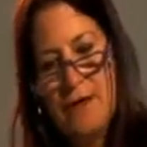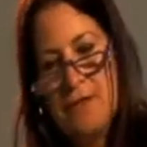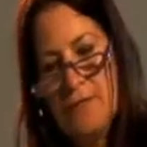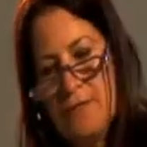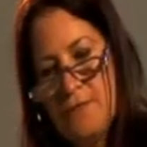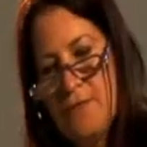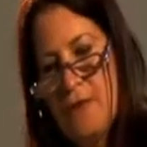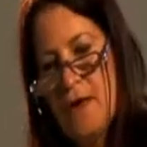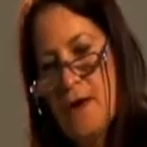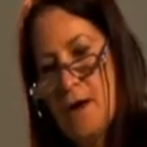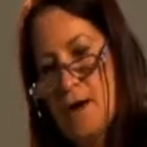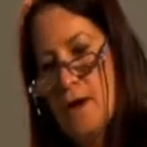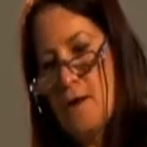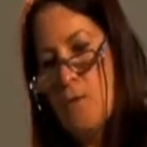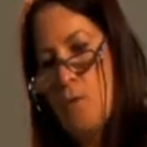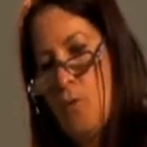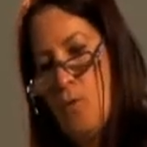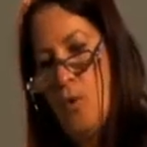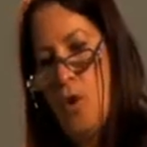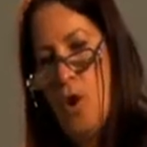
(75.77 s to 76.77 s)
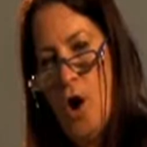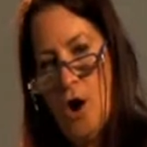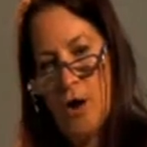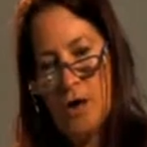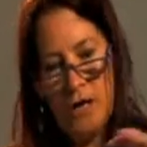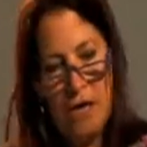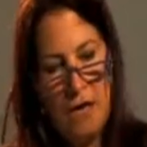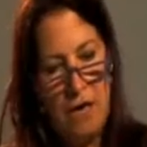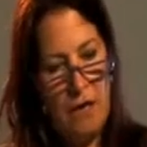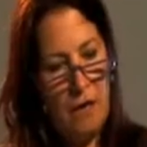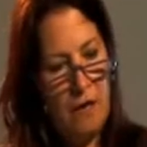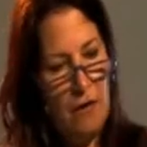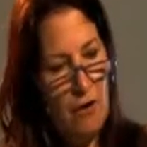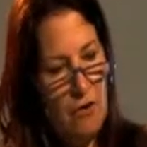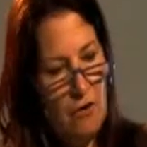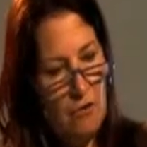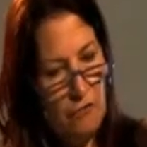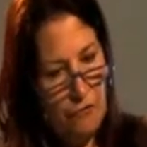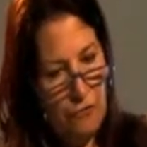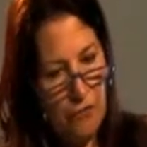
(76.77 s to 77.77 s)
their walking
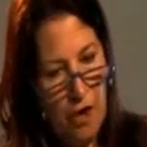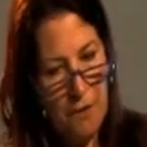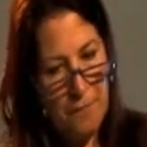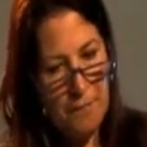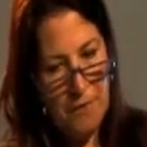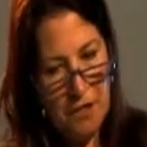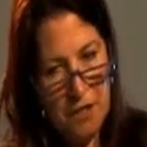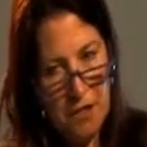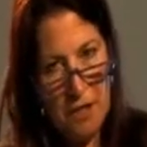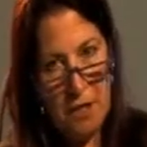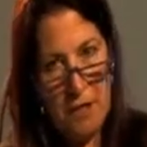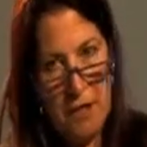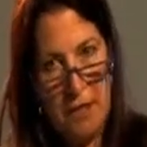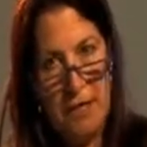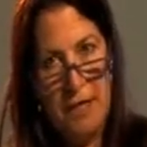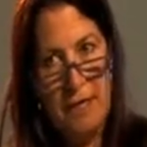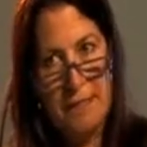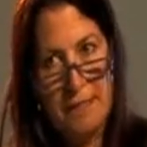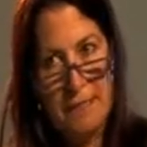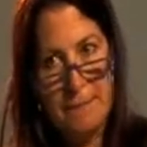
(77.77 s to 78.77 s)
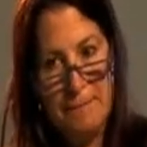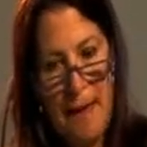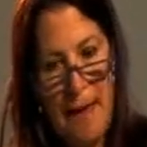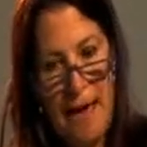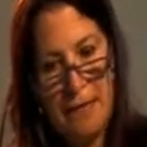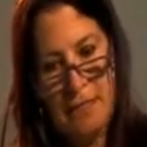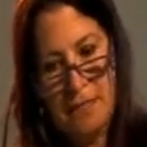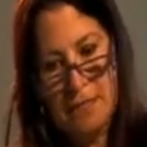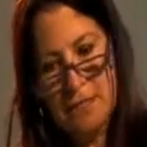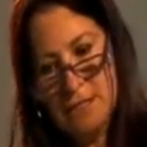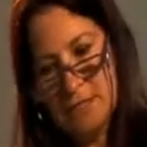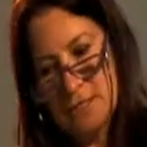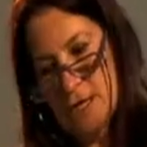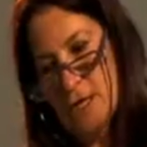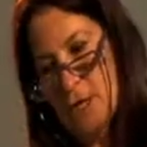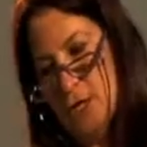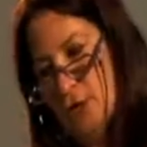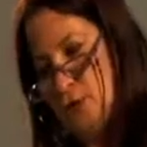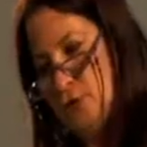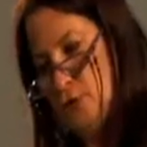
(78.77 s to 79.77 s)
from here in Spanish
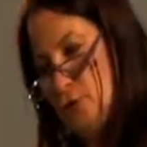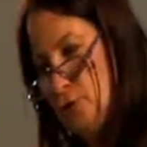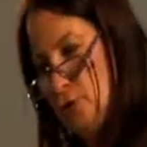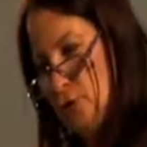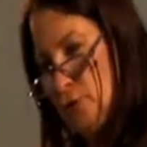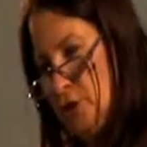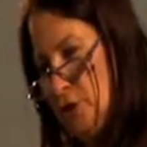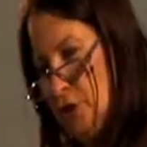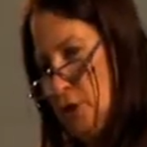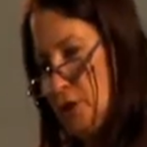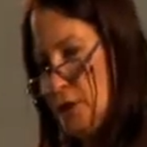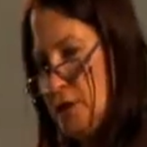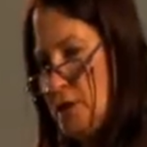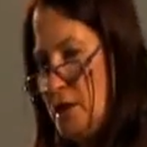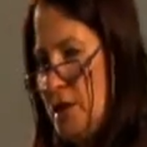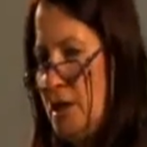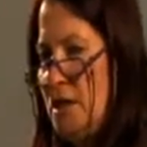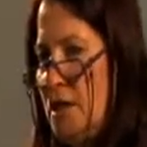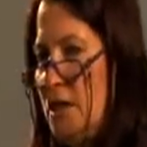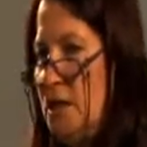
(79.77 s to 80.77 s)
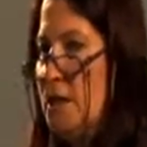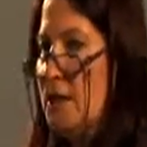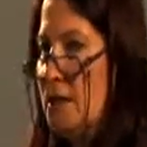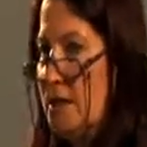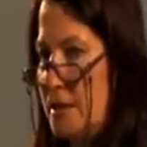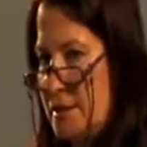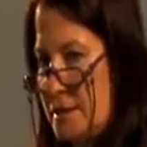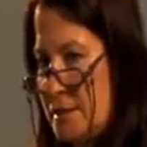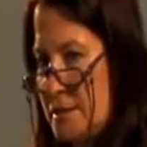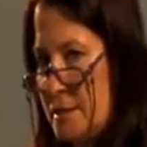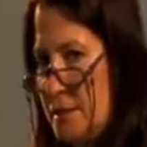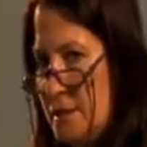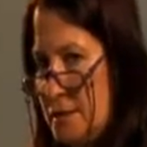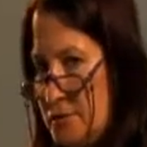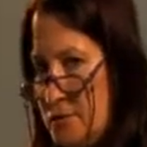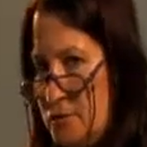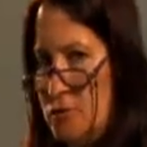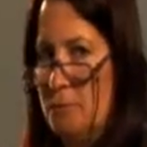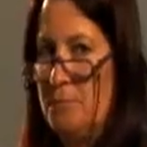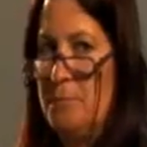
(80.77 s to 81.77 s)
to here in English,
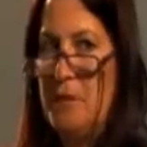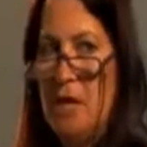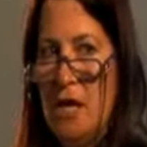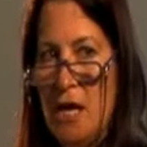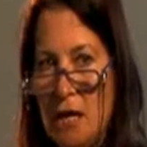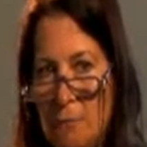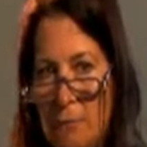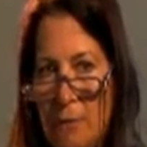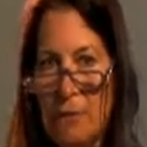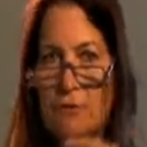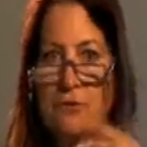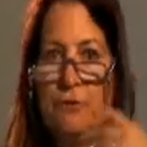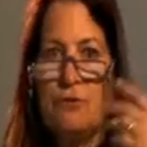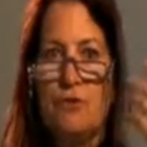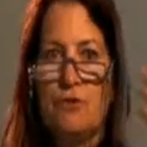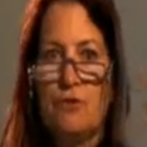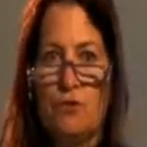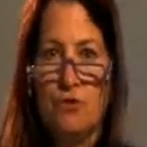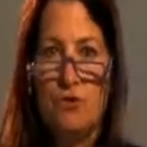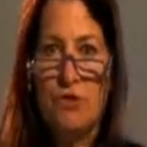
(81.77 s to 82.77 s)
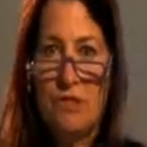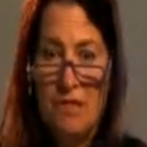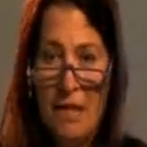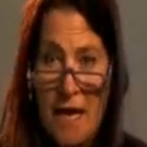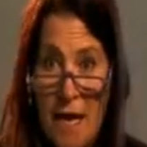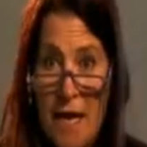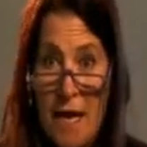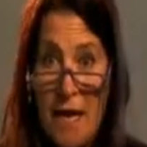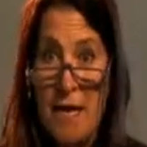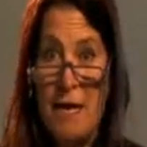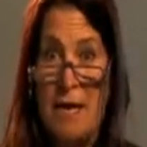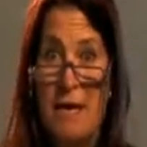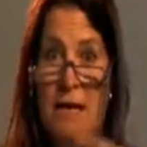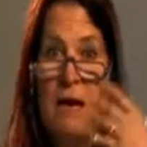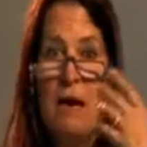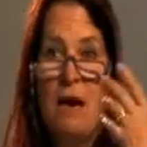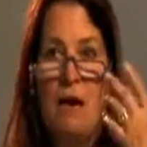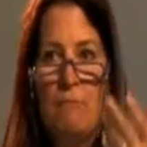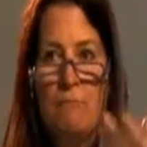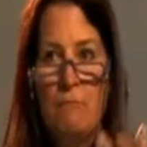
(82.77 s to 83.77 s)
to be able to say
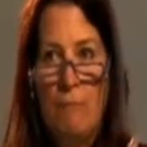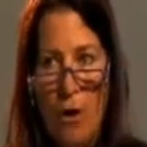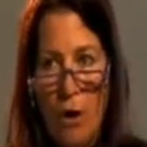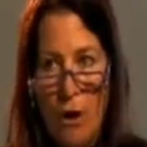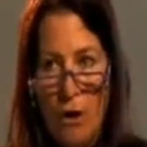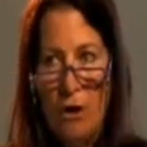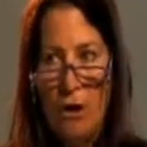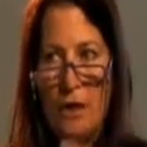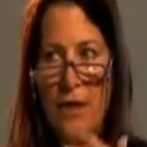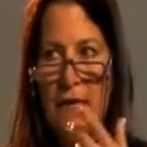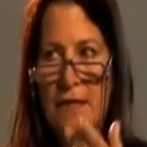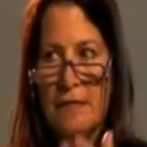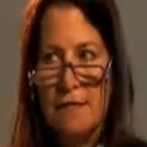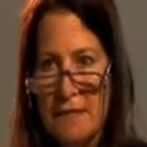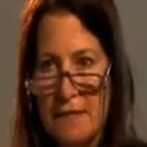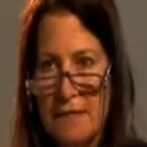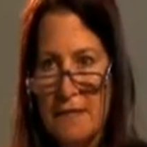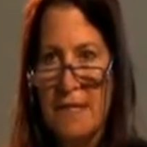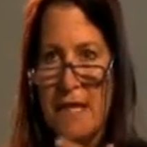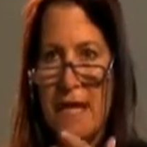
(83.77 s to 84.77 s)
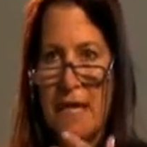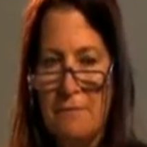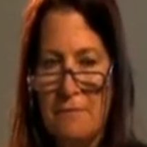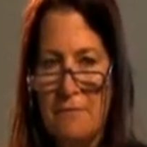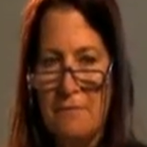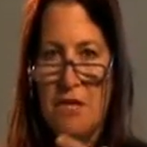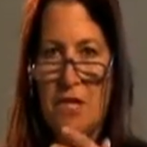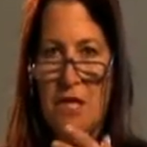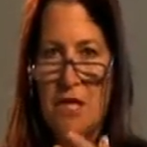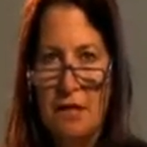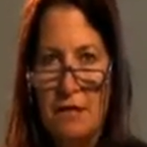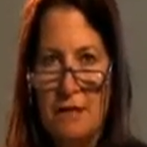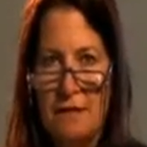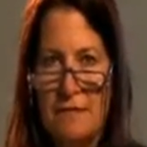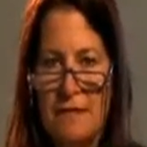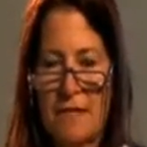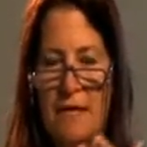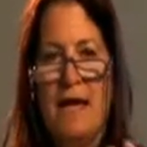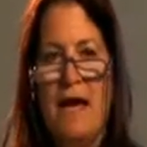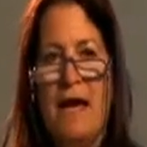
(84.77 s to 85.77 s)
more or less the same
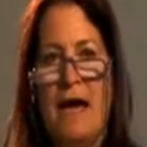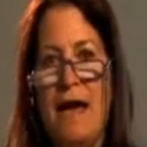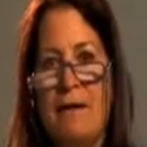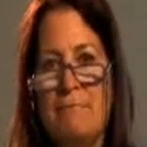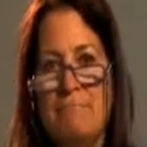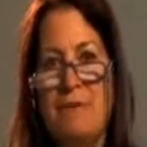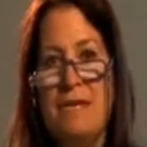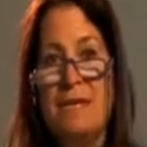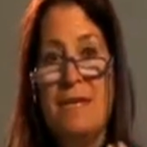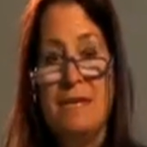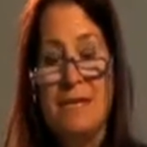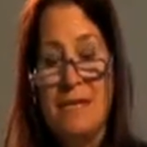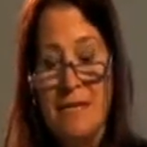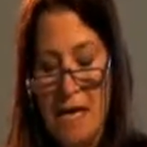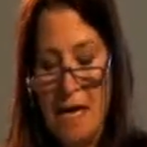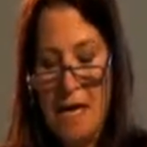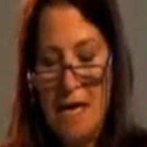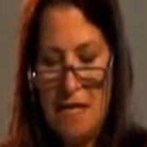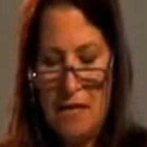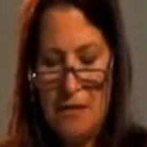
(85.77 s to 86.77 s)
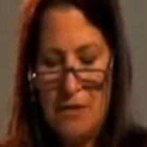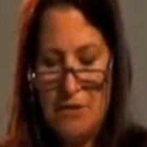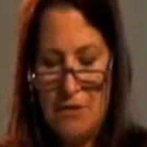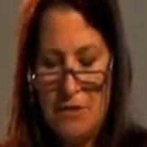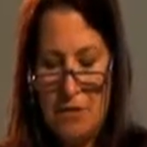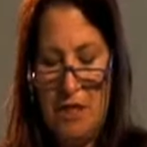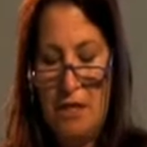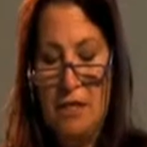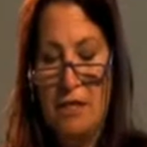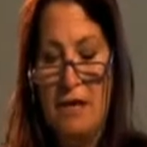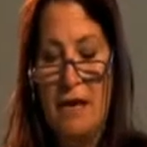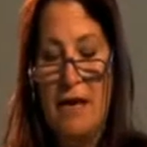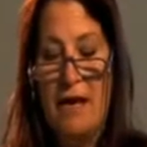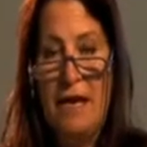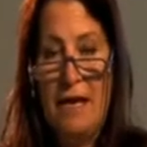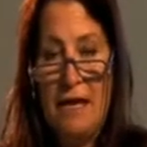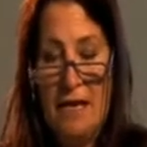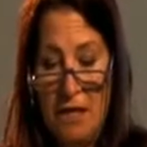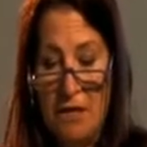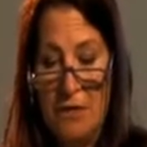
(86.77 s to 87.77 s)
things and be engaged in
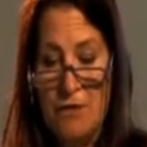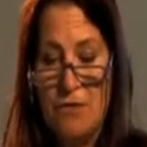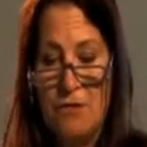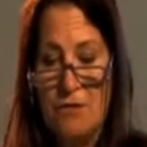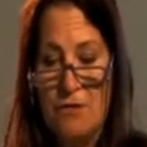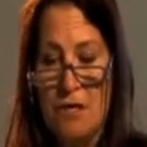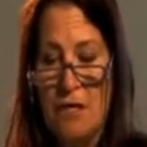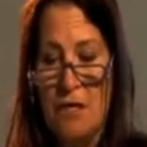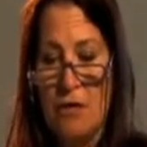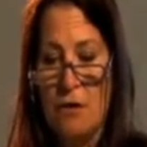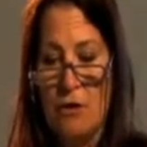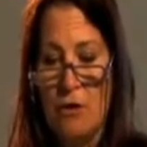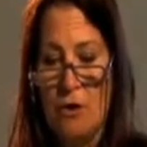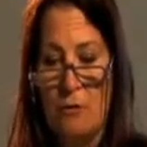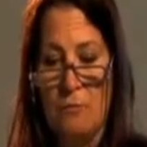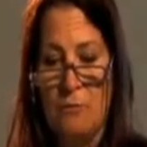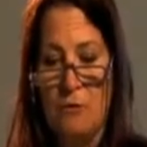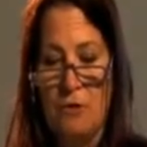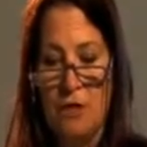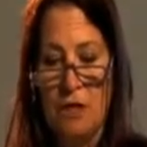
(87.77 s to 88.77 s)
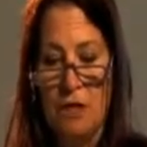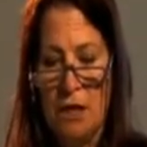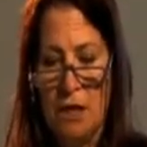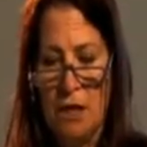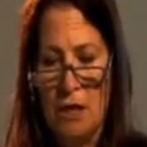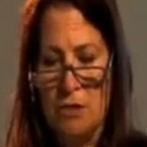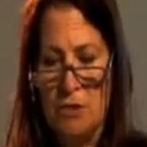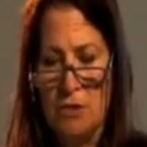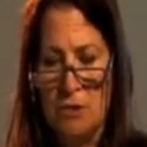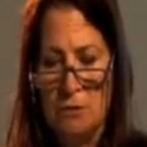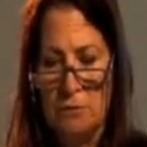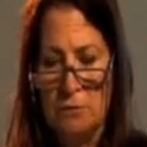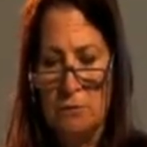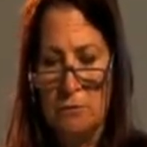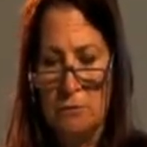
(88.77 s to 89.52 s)
interesting communication.